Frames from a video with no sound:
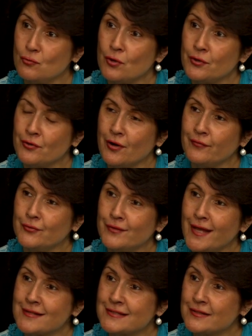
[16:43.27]
quarter of
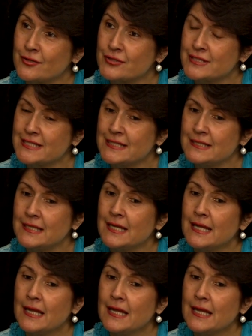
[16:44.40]
2013,